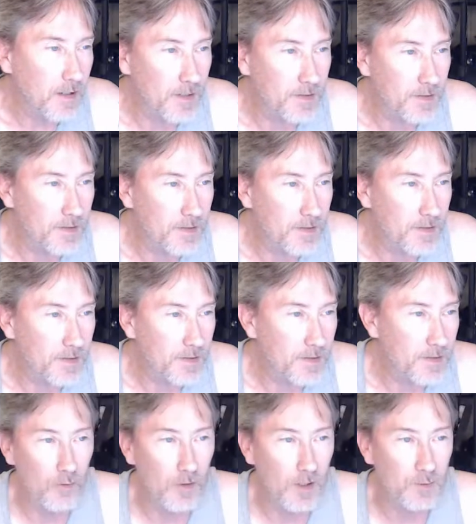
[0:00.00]
the Copperhead
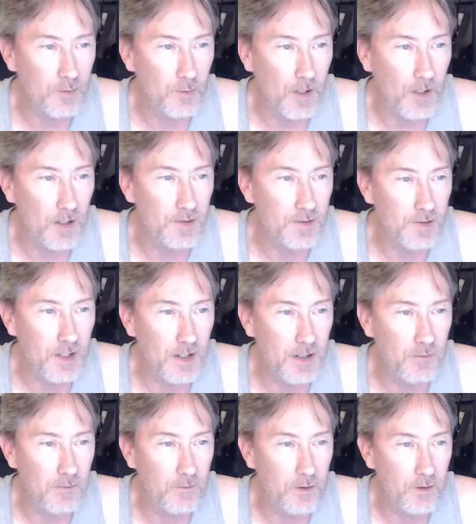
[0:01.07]
10 as well as
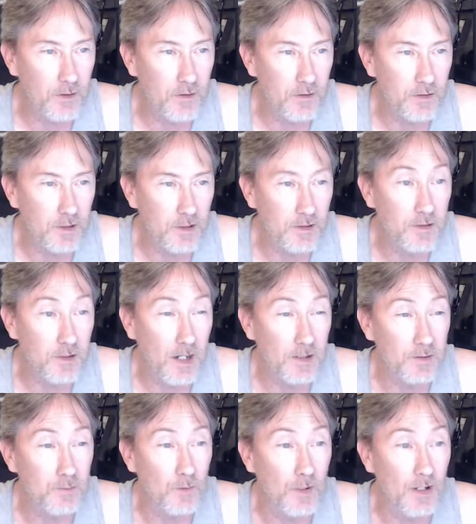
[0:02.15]

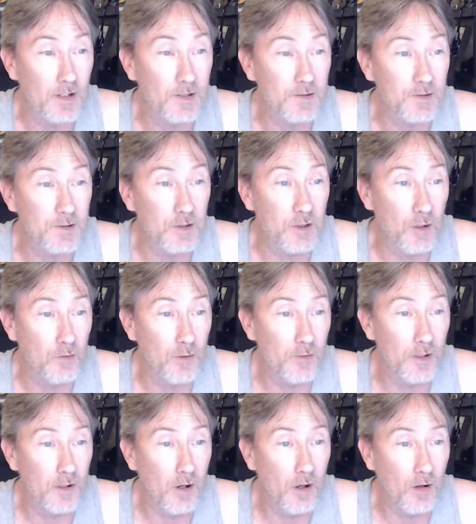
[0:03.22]
to no road at
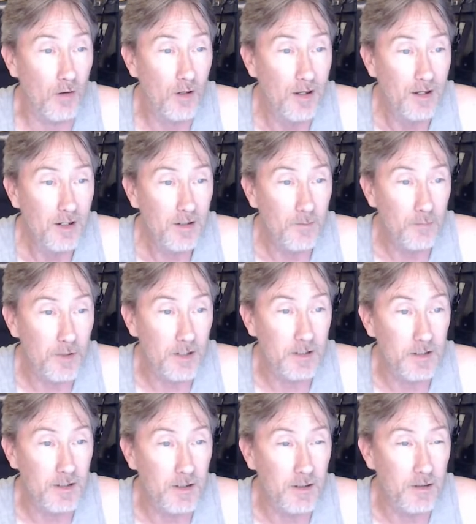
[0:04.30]
all. Complete
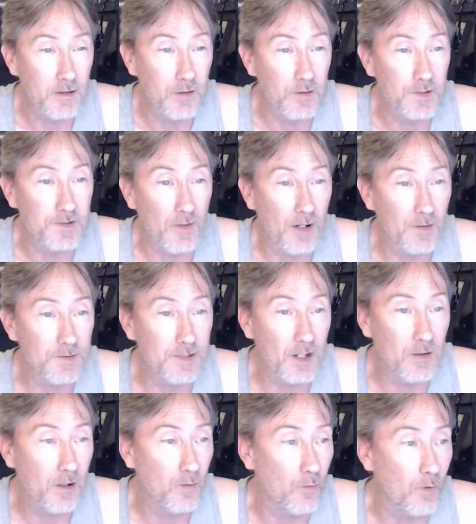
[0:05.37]
new design rounds
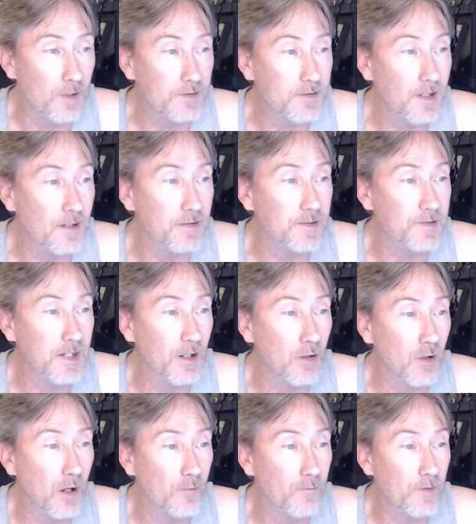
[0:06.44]
out our 1/10 scale
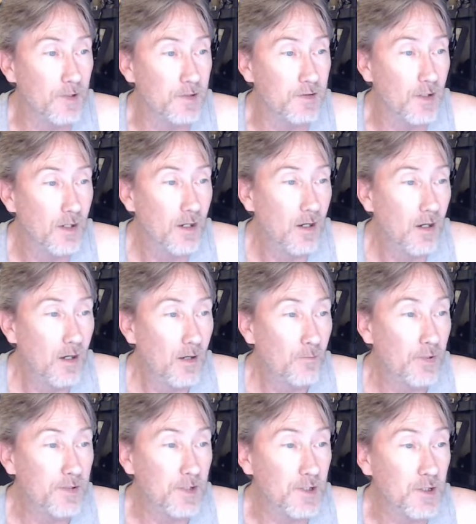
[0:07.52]
offerings,
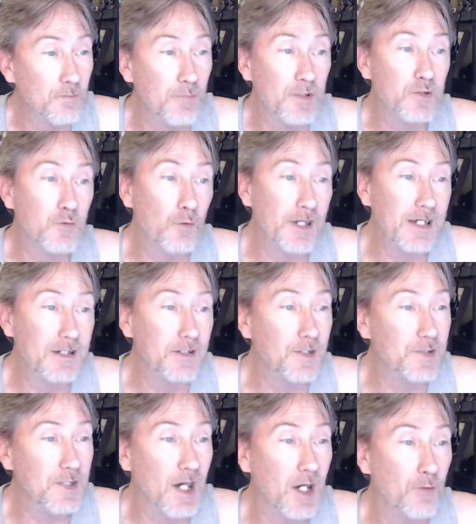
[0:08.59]
positioned between the
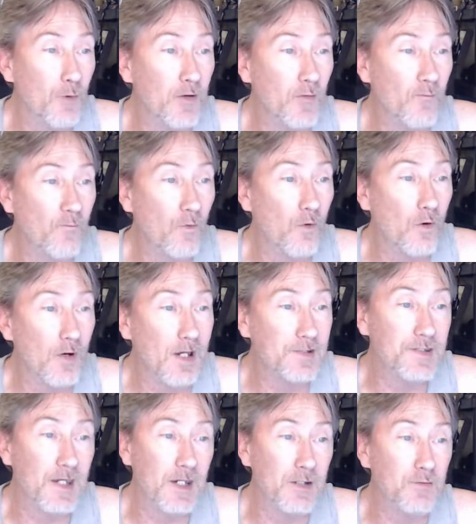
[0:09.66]
Sidewinder 4 as
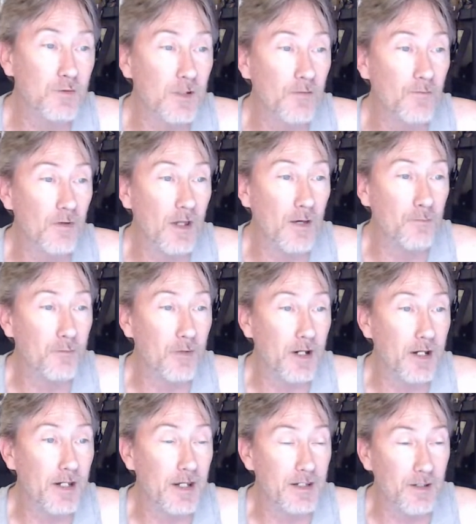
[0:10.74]
the entry level
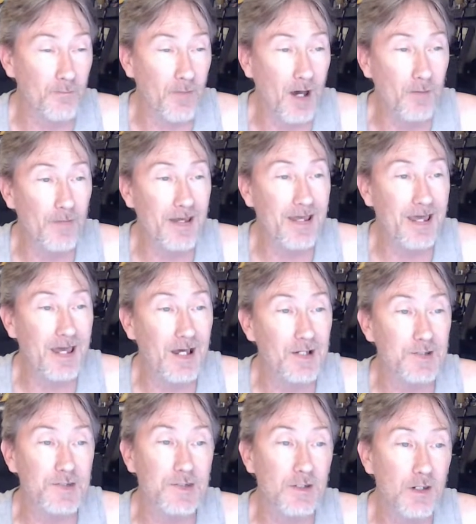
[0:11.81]
upgrade and the Mamba
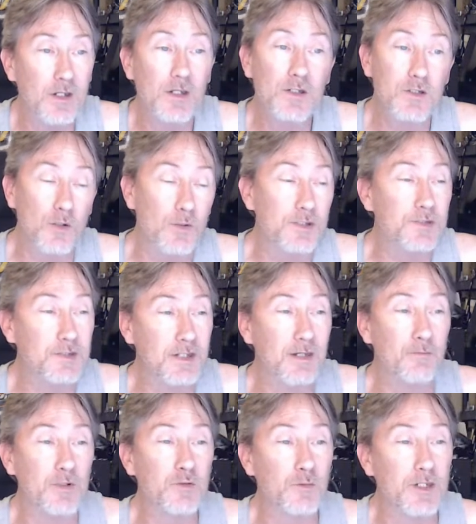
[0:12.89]
X. So it's in
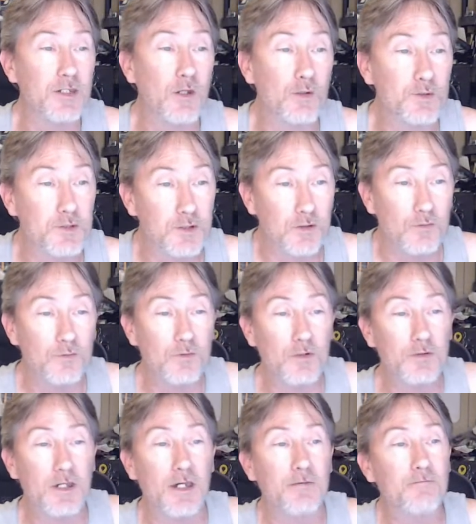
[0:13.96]
between those two.
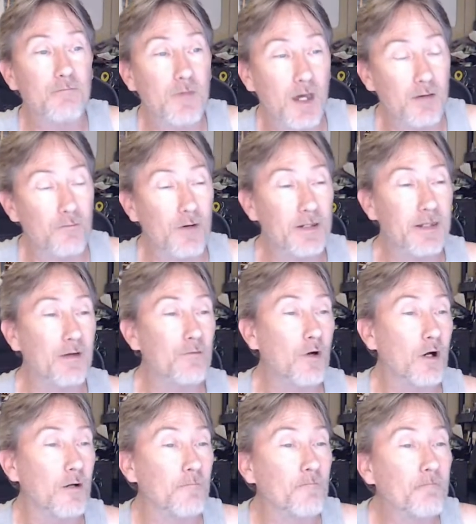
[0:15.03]
Okay, I read that
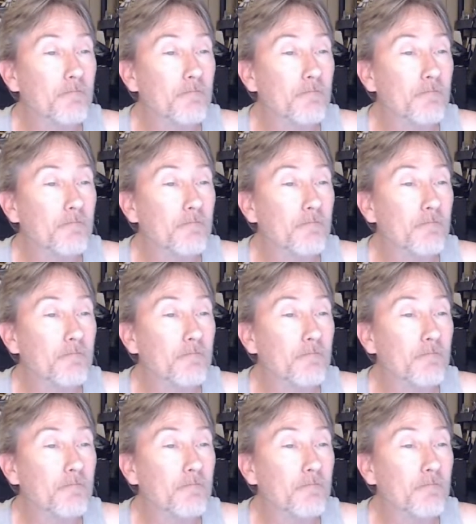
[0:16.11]
wrong.